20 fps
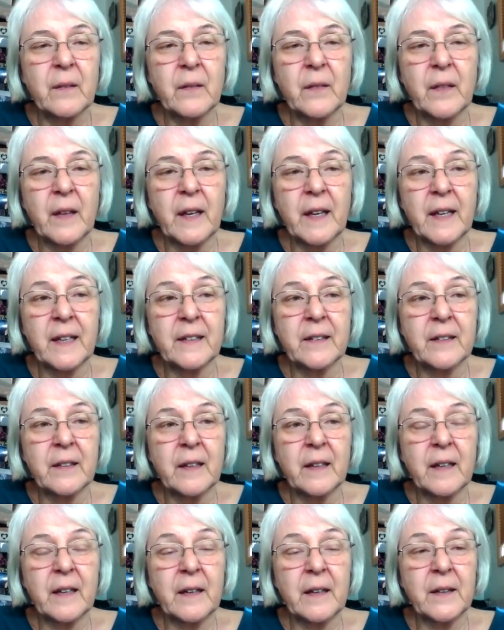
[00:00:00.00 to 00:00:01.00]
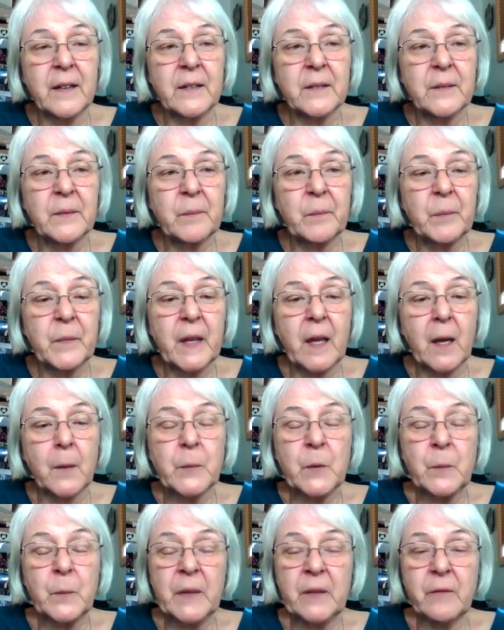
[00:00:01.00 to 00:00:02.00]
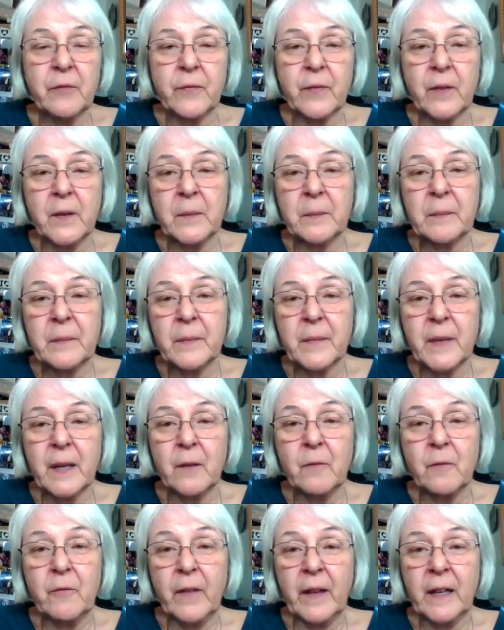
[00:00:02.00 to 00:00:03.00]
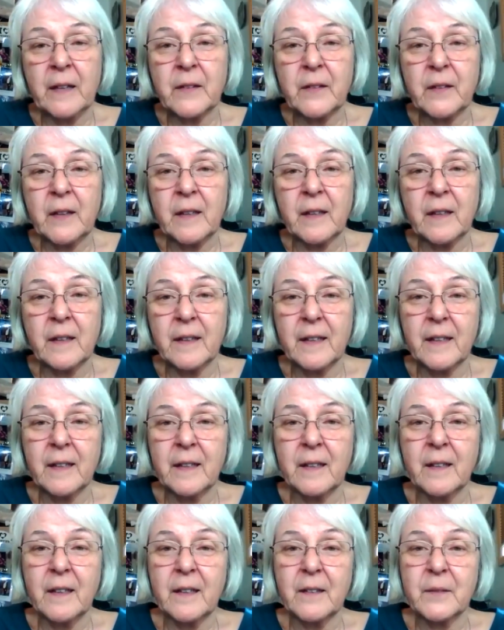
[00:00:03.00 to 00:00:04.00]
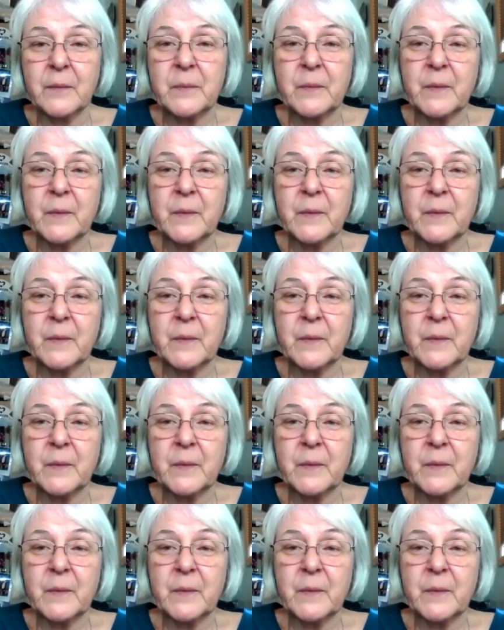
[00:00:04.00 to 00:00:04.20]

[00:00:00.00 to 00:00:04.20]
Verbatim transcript: that uh, kept me from advancing in a